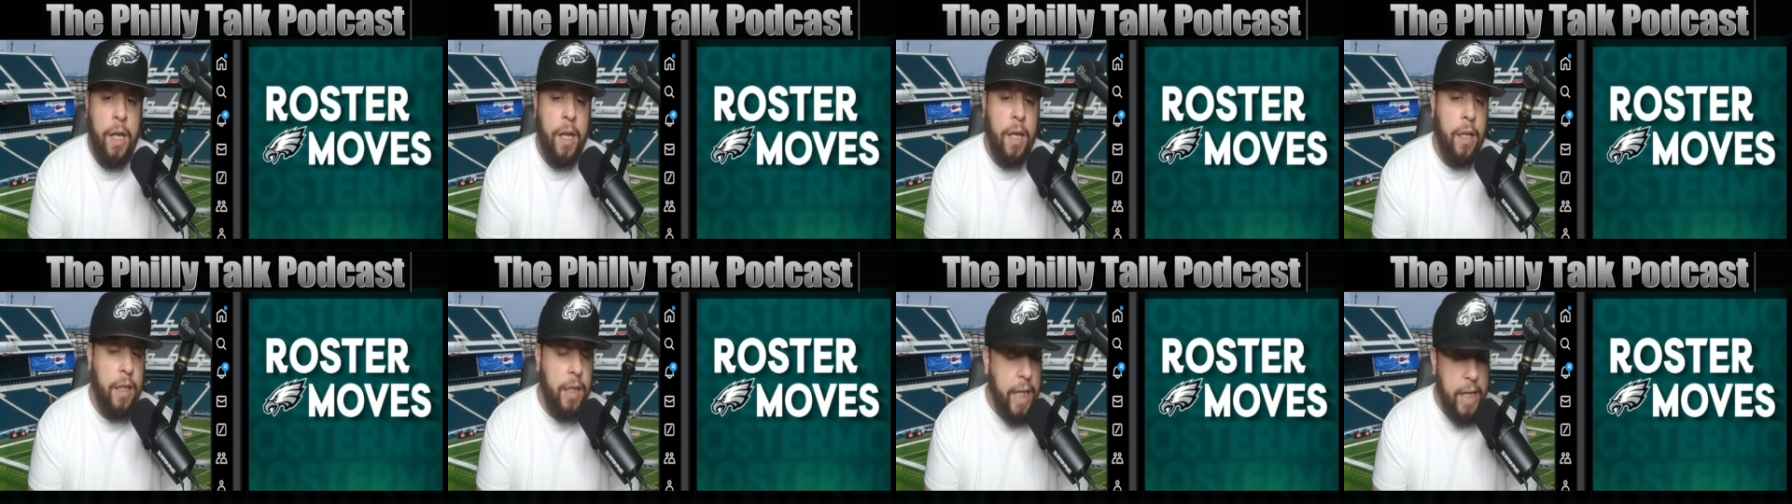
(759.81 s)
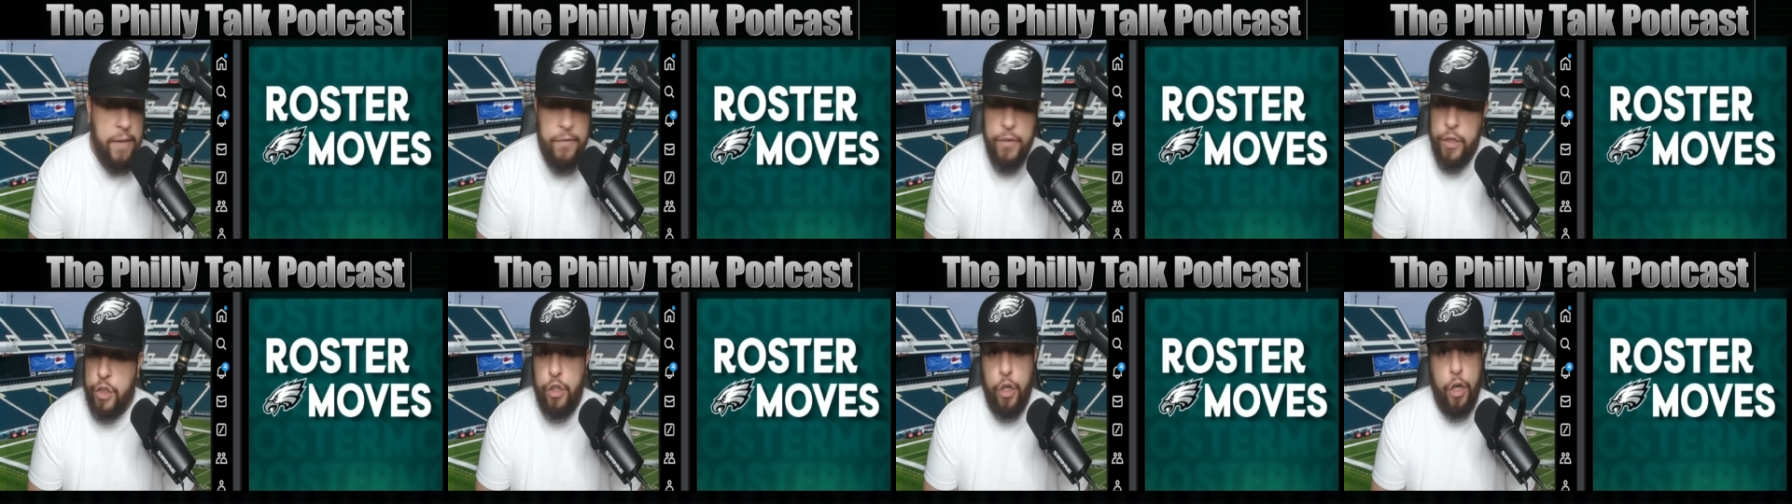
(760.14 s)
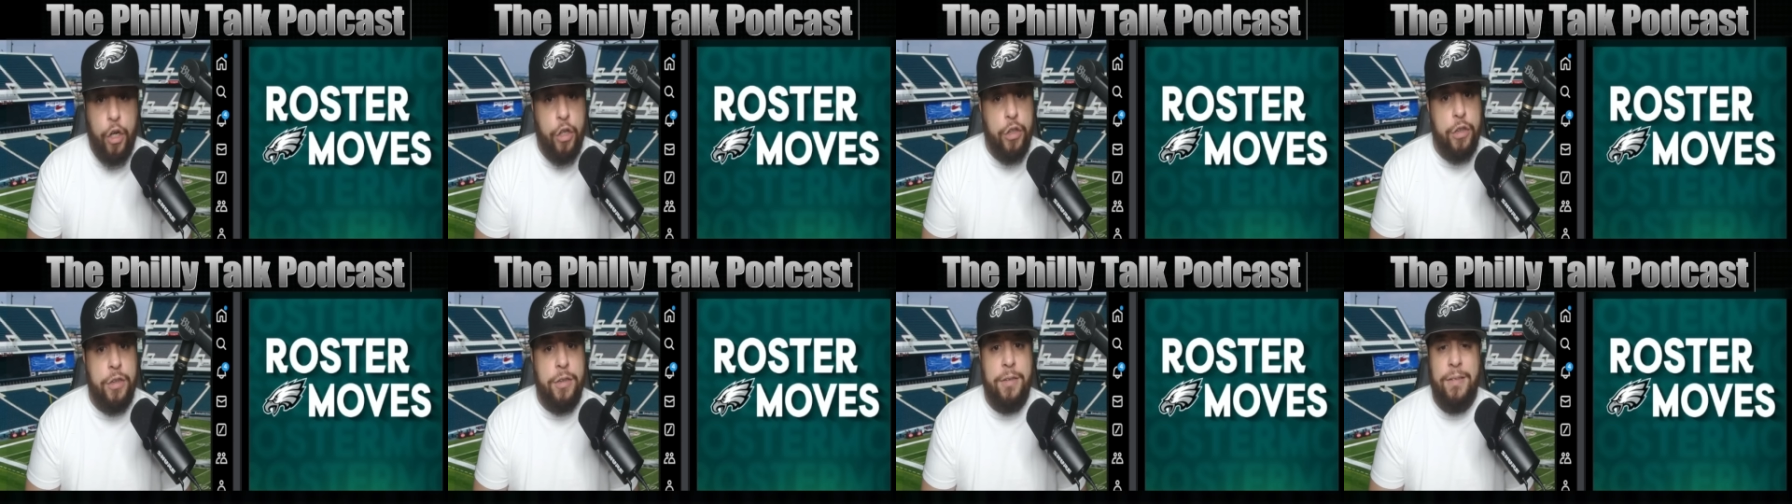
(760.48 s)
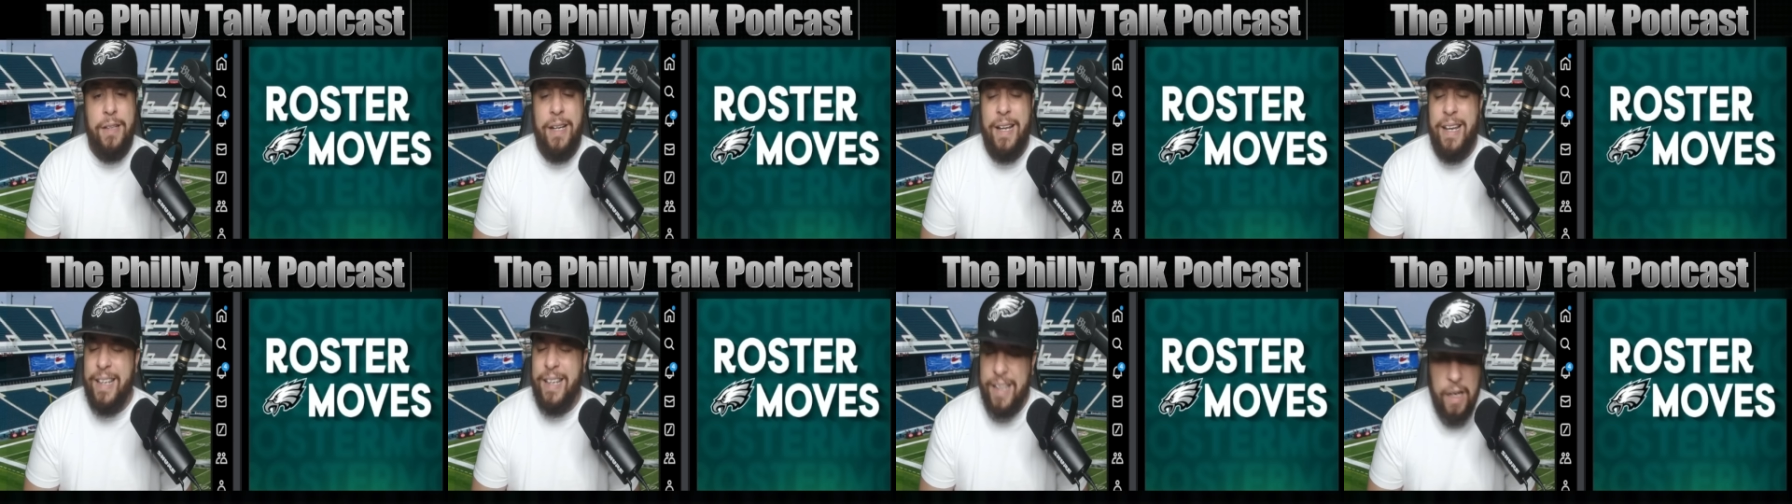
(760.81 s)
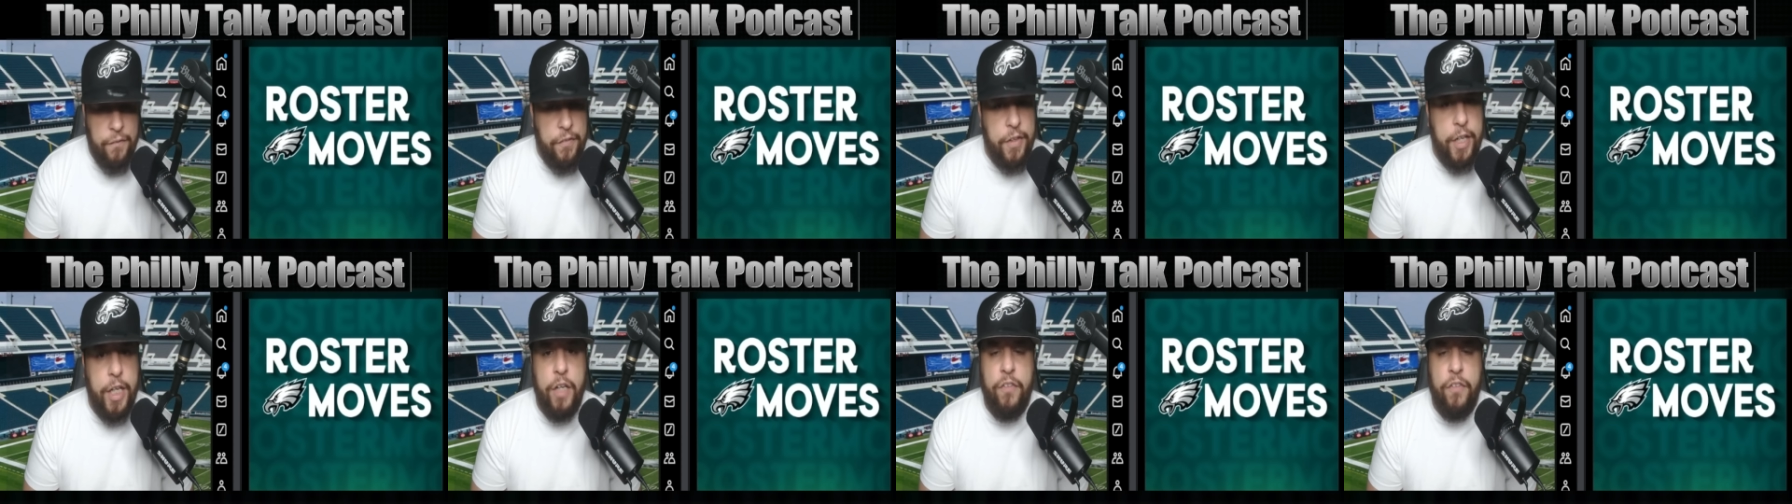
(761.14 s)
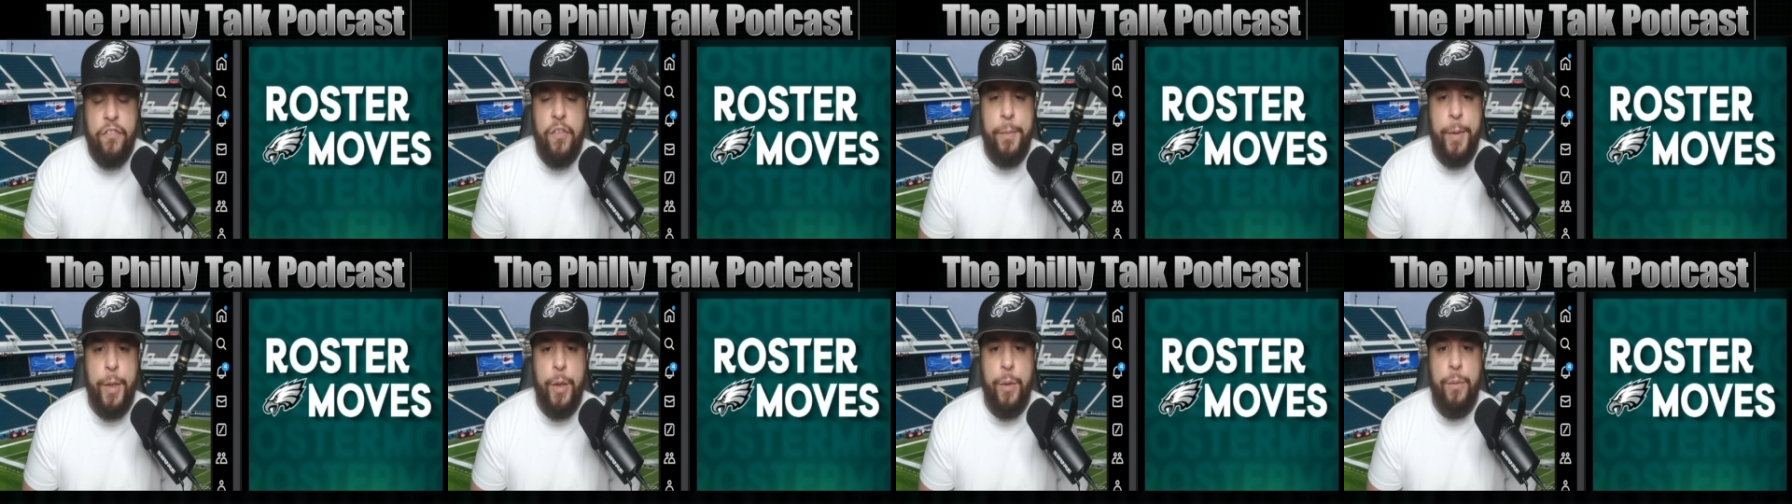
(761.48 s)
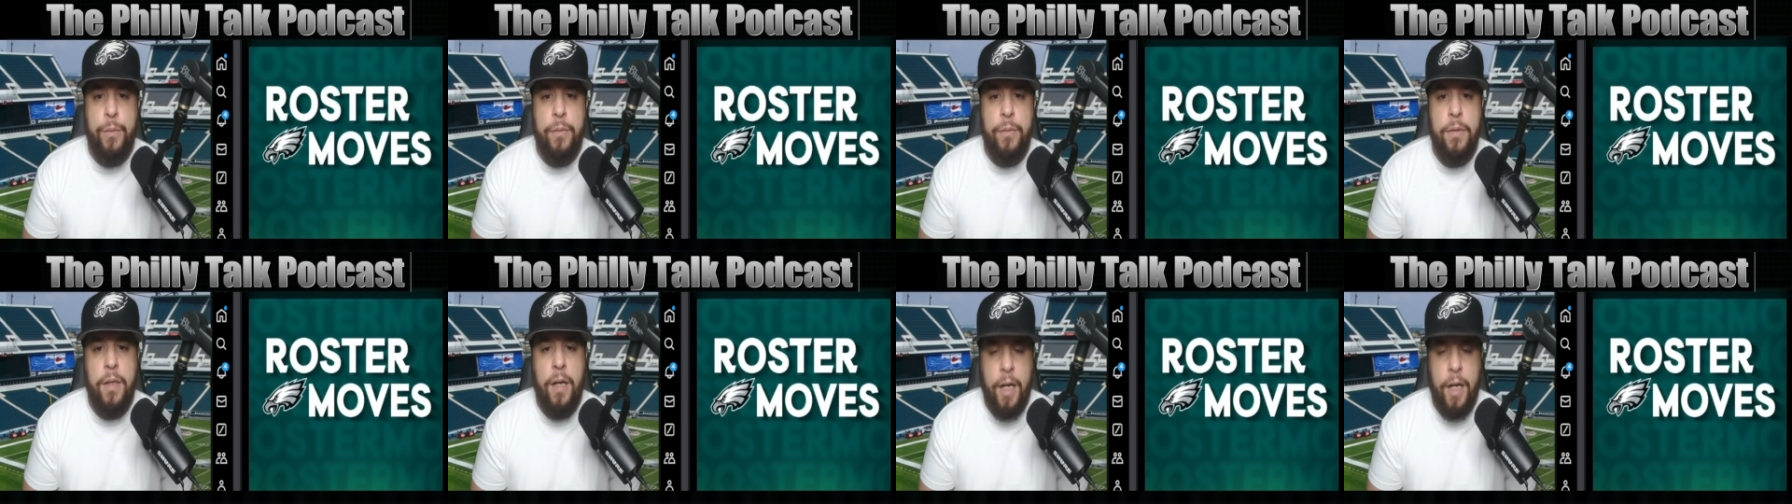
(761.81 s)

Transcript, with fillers: Leave your thoughts. Love hearing from you.